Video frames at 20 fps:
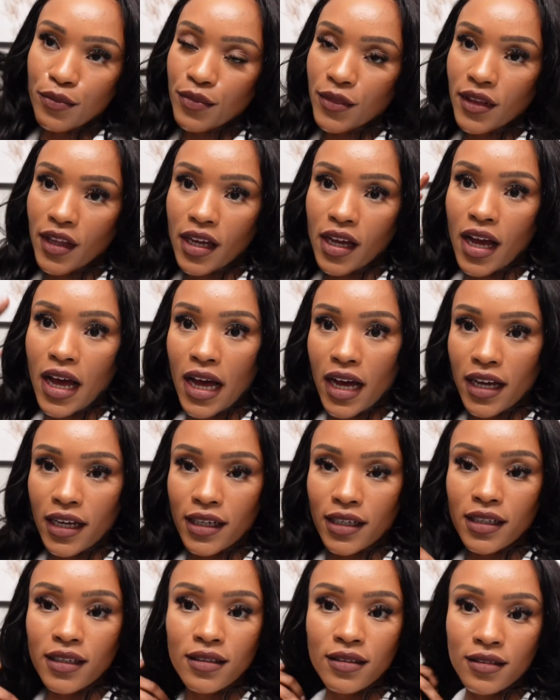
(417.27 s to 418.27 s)
like a
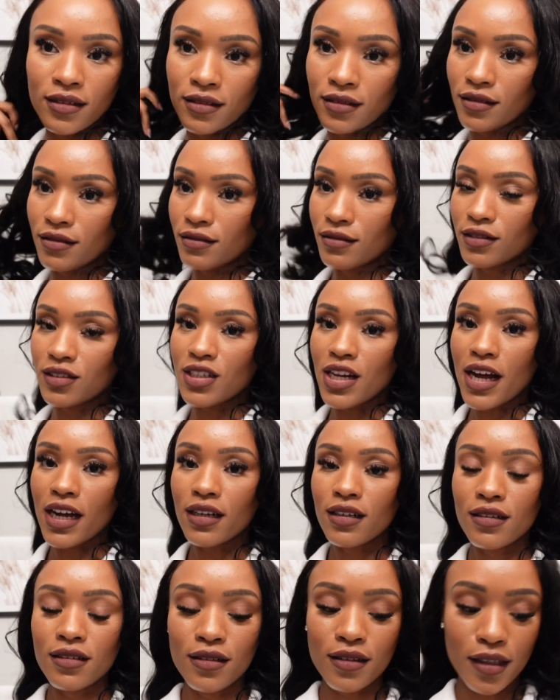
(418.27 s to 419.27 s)
high
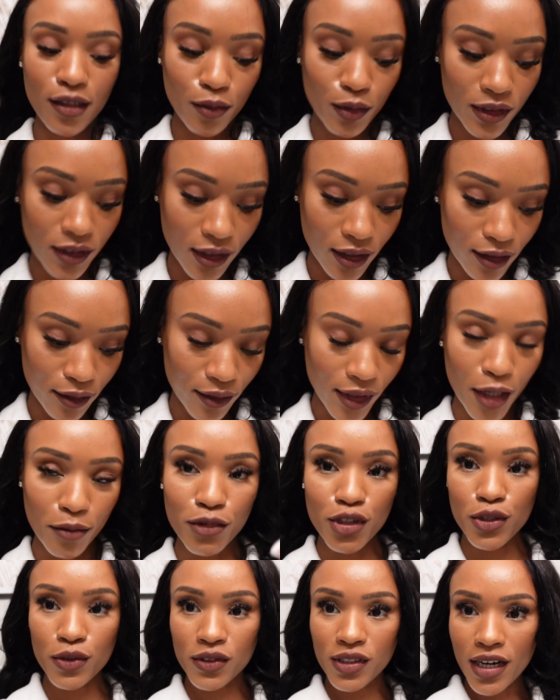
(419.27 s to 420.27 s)
style, like what's called
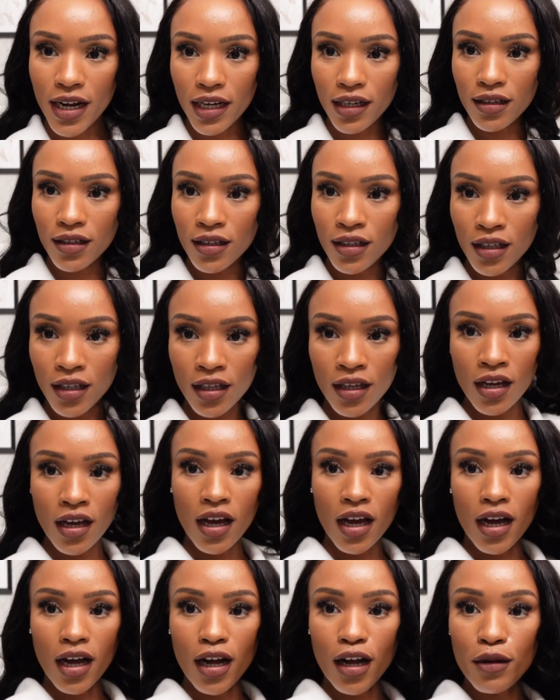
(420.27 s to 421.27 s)
updo style.
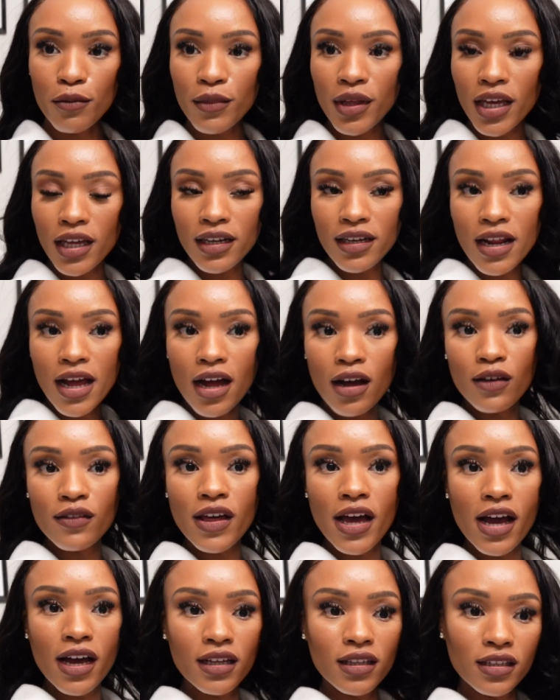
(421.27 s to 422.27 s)
And now
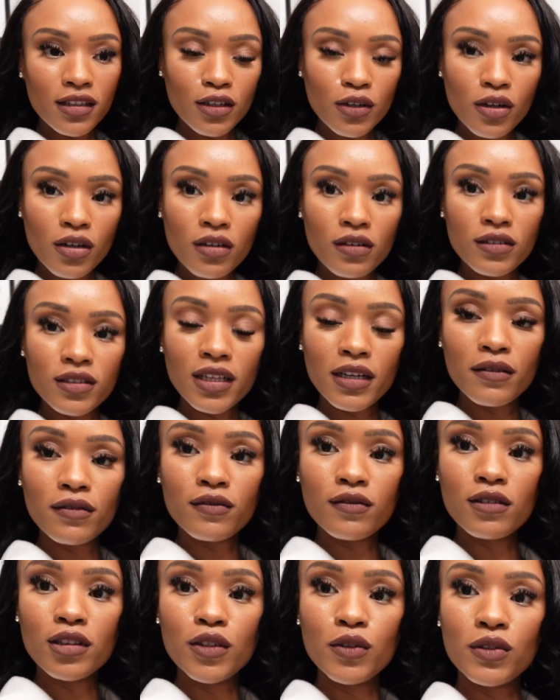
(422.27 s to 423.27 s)
that the curls have
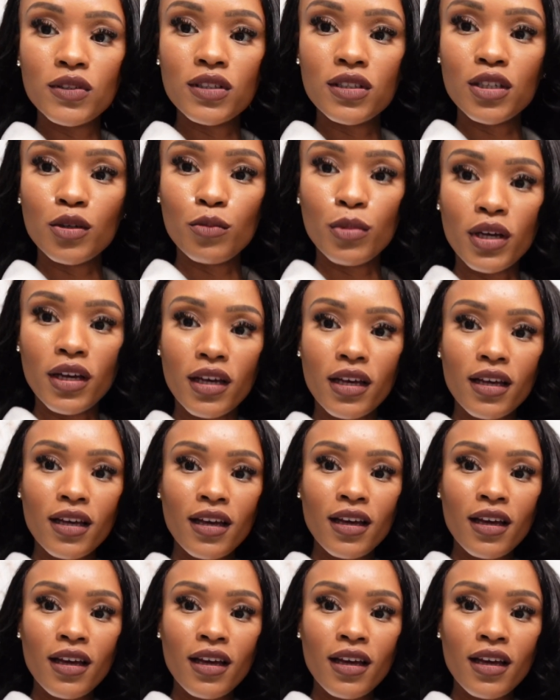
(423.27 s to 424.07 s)
loosened a bit,